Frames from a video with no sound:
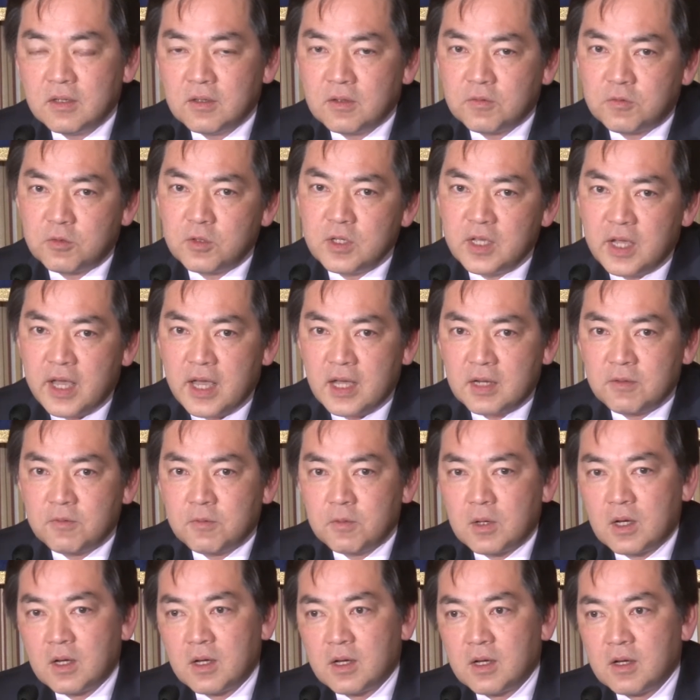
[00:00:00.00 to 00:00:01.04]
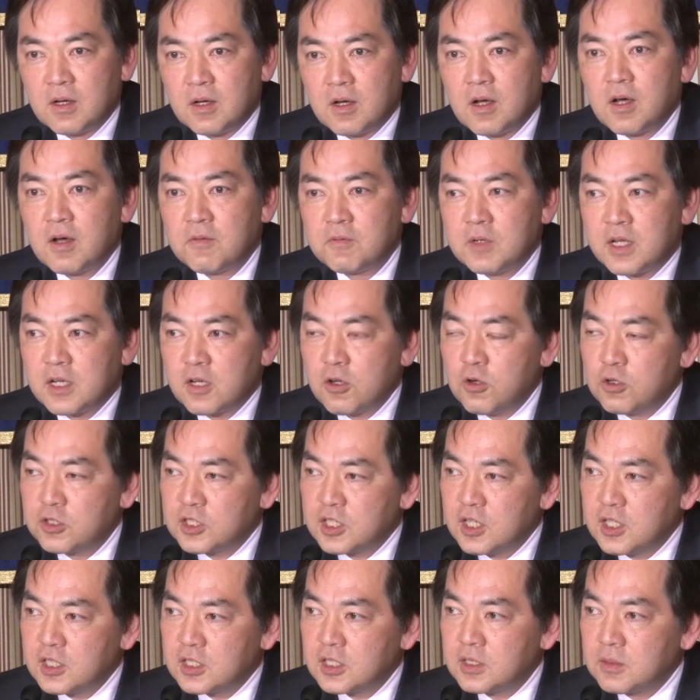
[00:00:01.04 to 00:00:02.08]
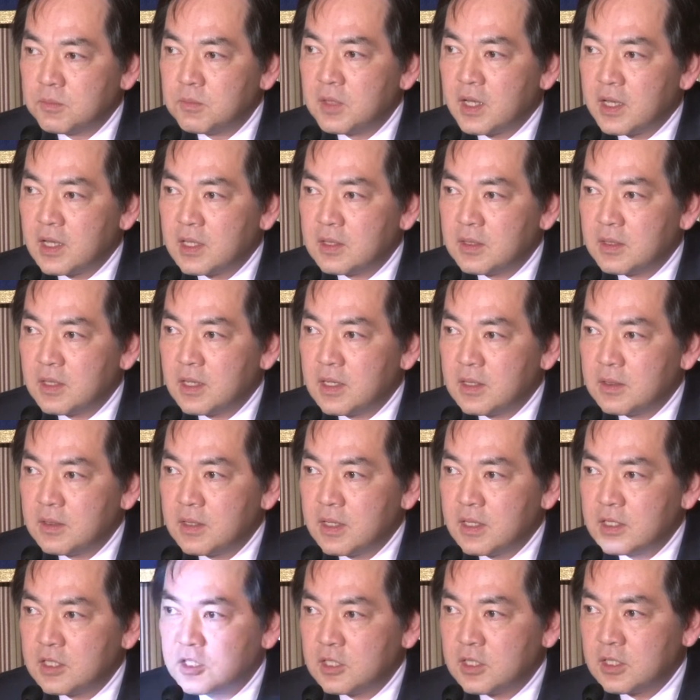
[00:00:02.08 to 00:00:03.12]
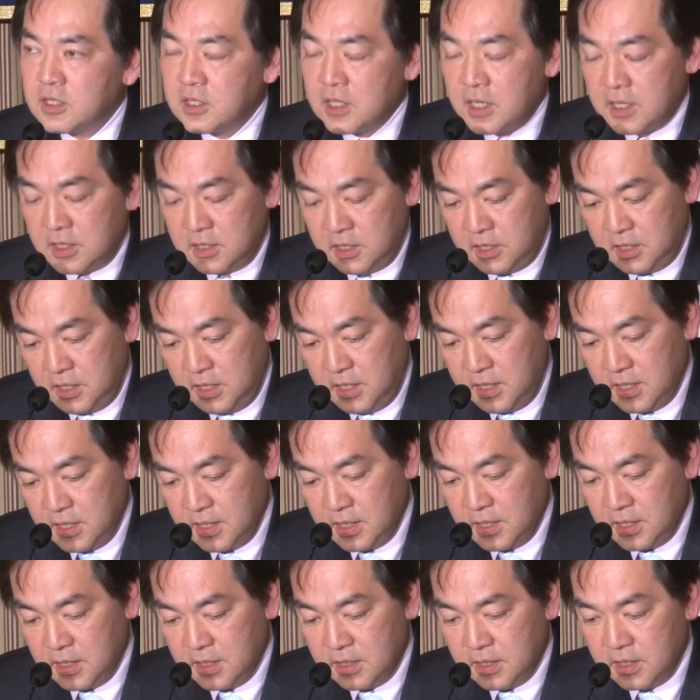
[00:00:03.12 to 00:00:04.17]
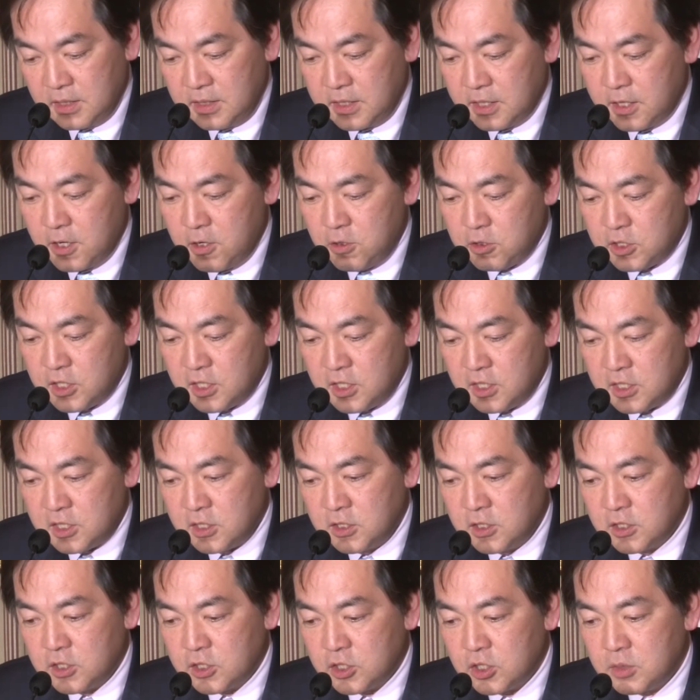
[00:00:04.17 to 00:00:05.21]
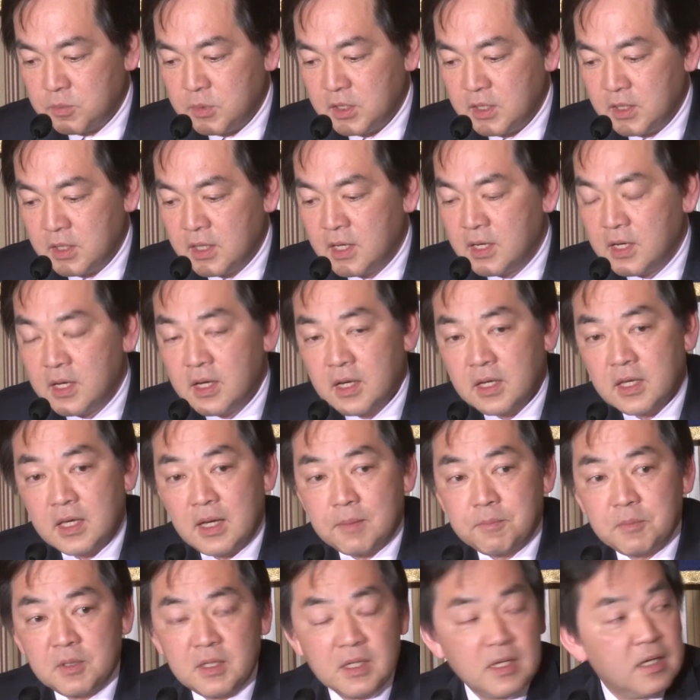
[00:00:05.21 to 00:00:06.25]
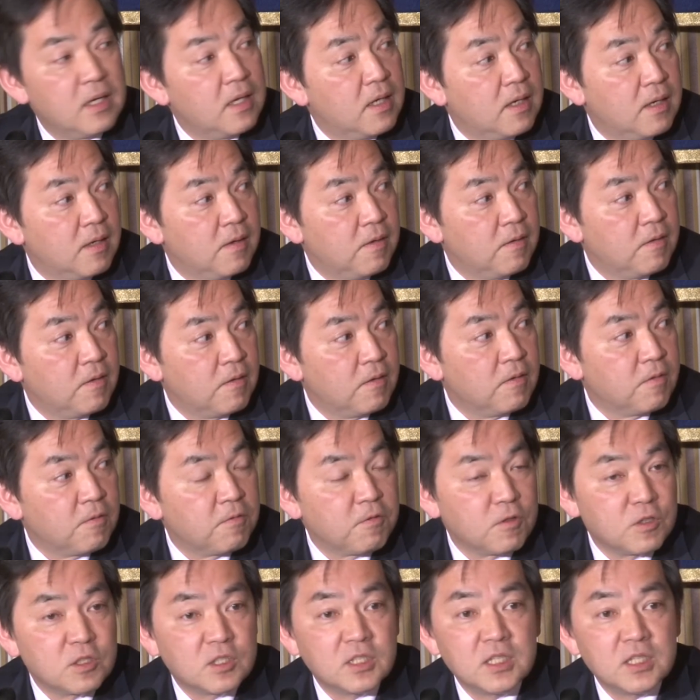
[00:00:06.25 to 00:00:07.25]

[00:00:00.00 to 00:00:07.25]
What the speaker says: free hand of negotiation, and the negotiations should be kept for